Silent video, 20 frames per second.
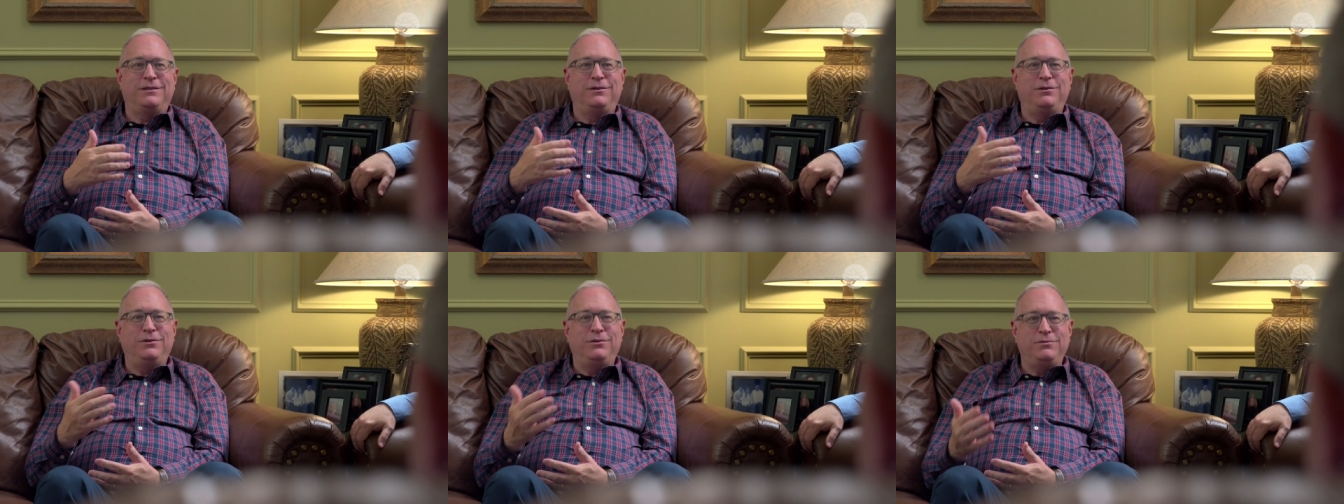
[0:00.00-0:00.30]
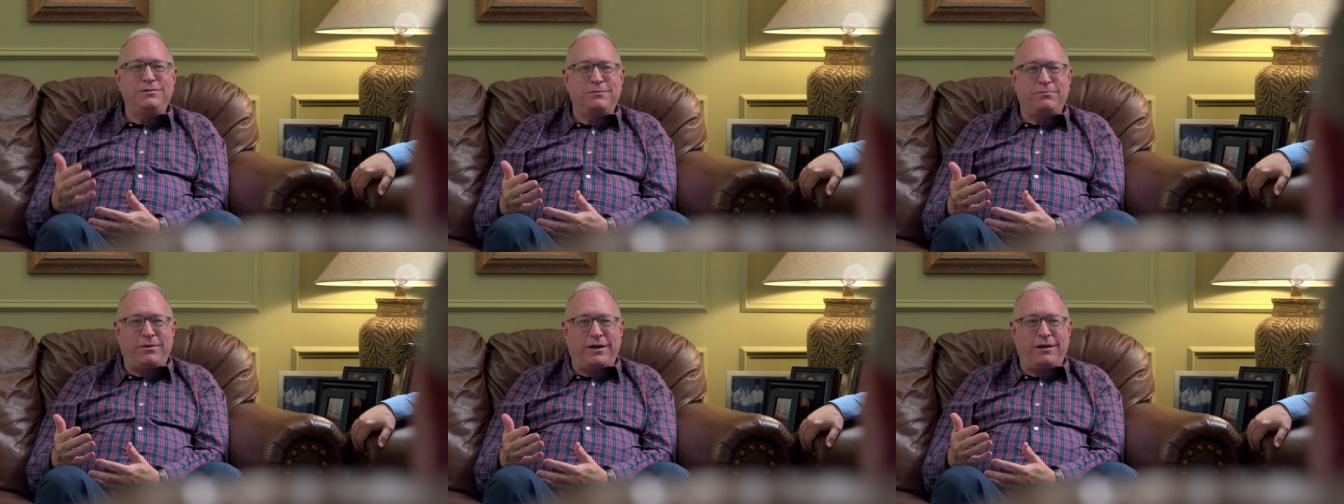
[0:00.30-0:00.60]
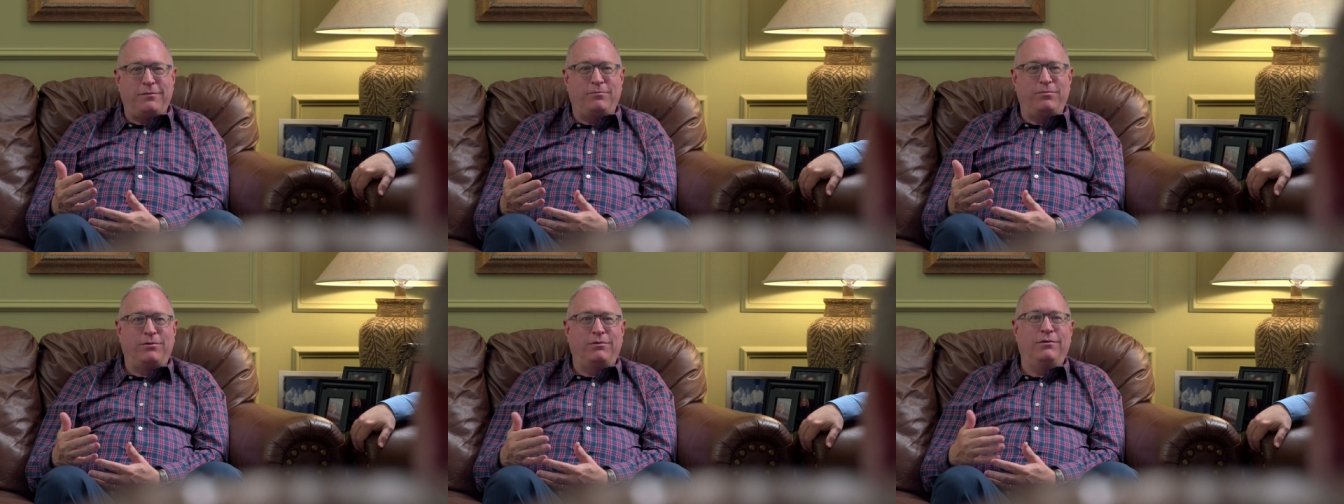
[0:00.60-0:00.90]

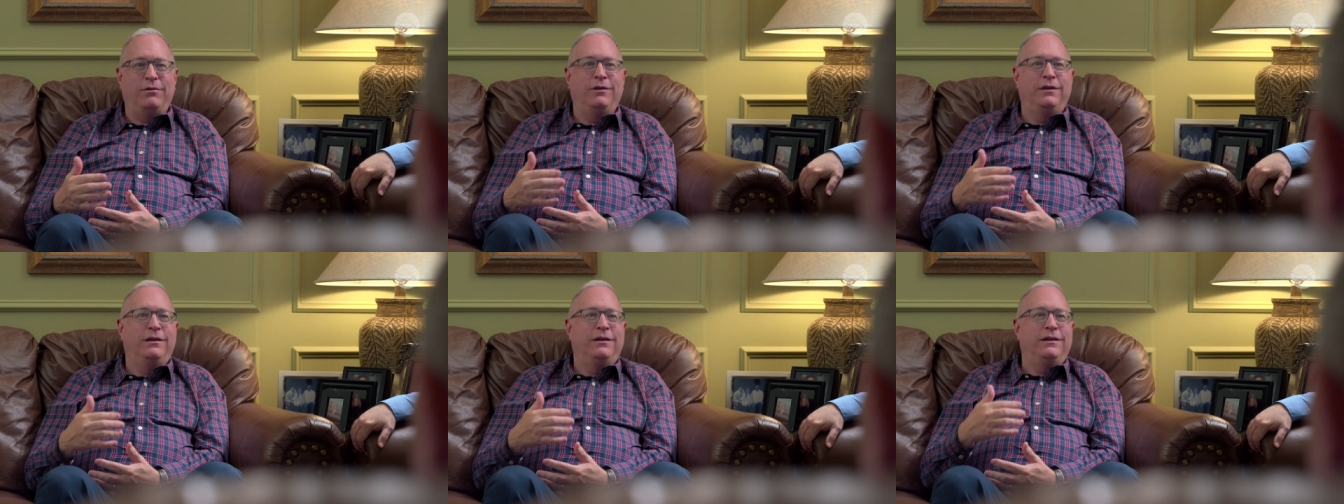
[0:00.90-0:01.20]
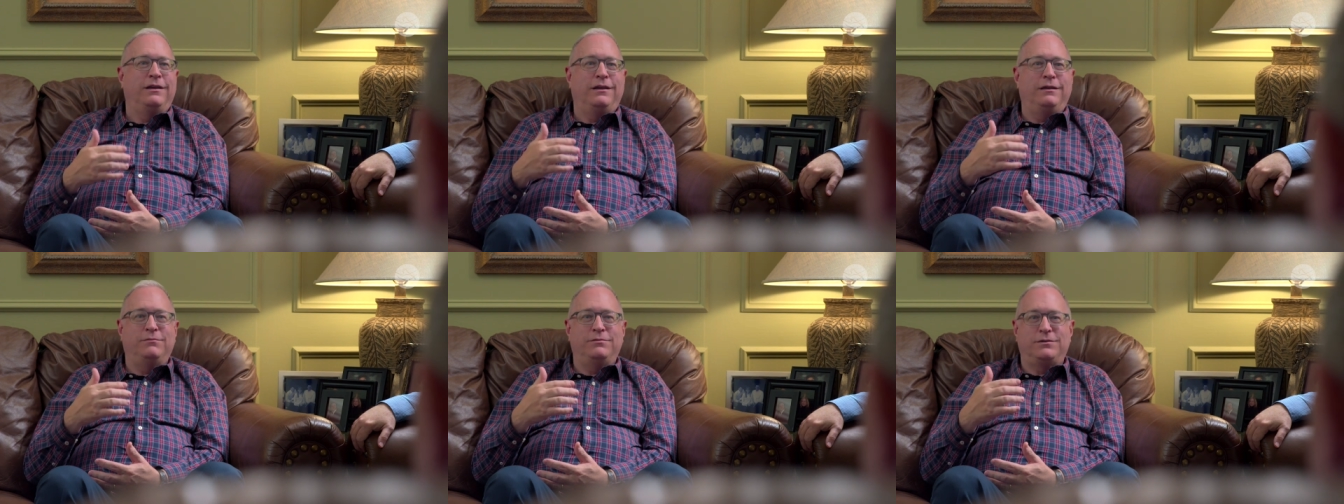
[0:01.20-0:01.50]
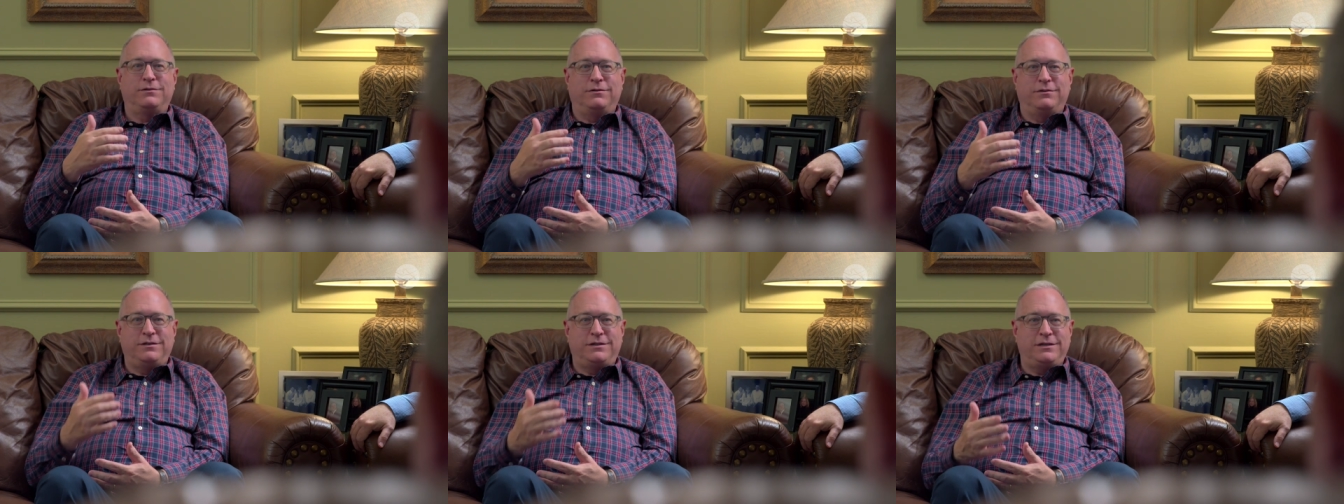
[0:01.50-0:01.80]
newspaper. It was
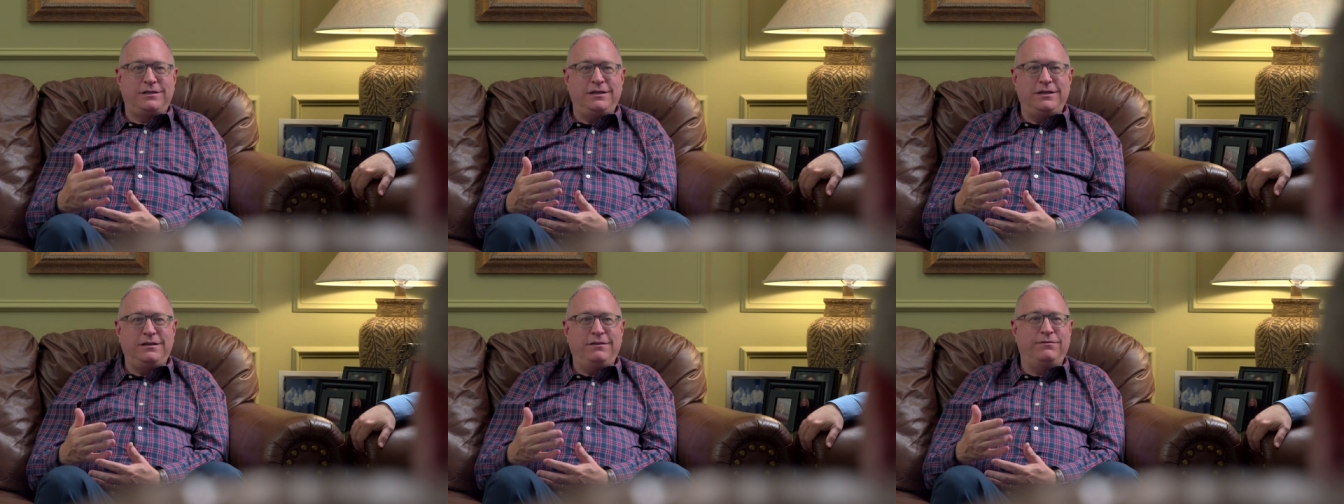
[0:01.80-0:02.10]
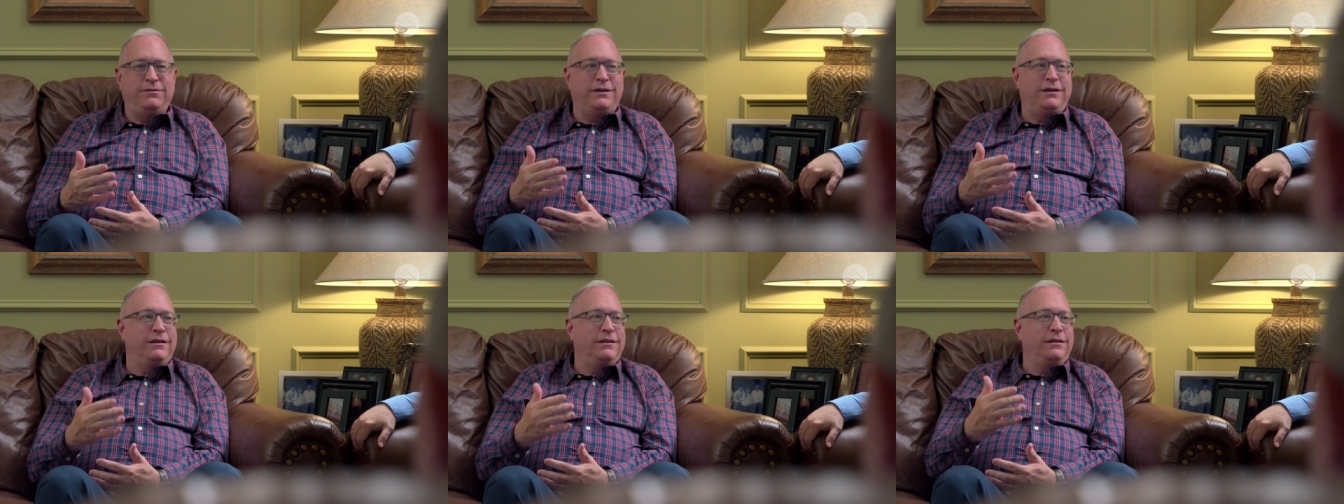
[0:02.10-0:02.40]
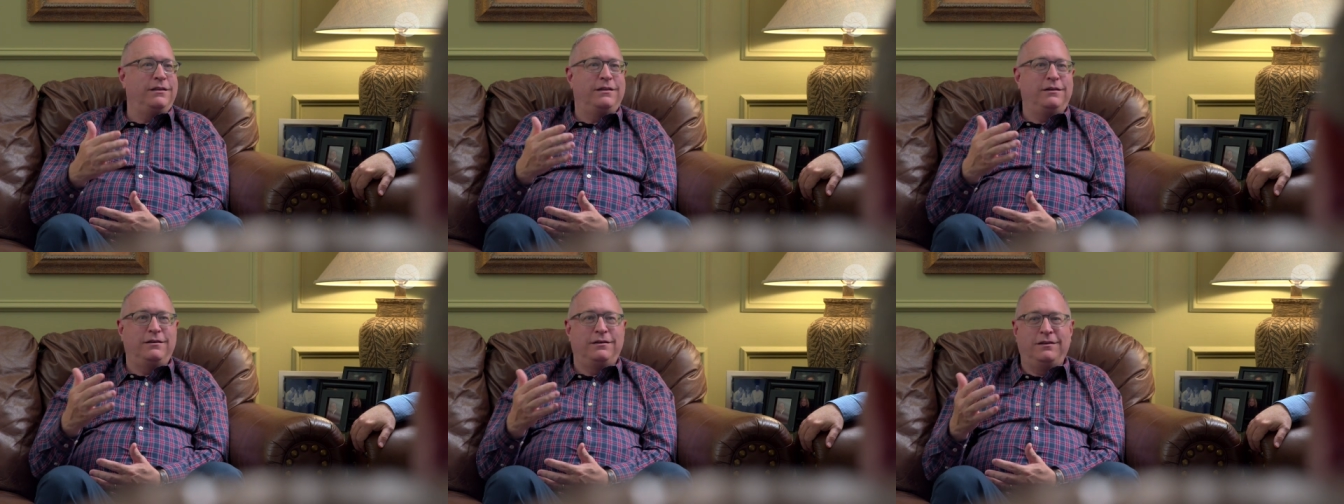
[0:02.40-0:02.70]
on TV, and
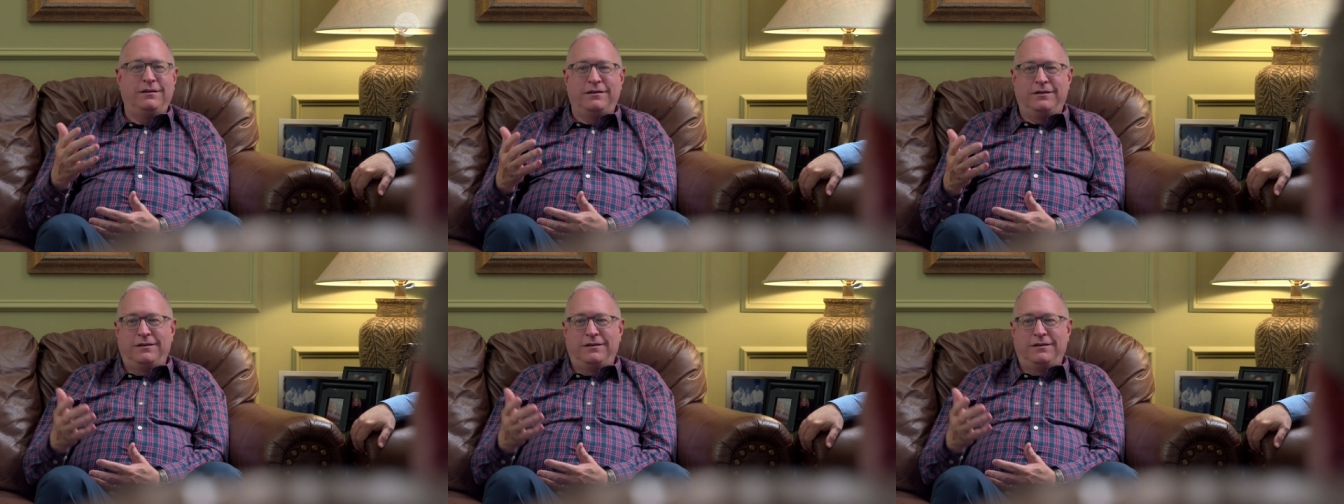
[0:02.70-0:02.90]
then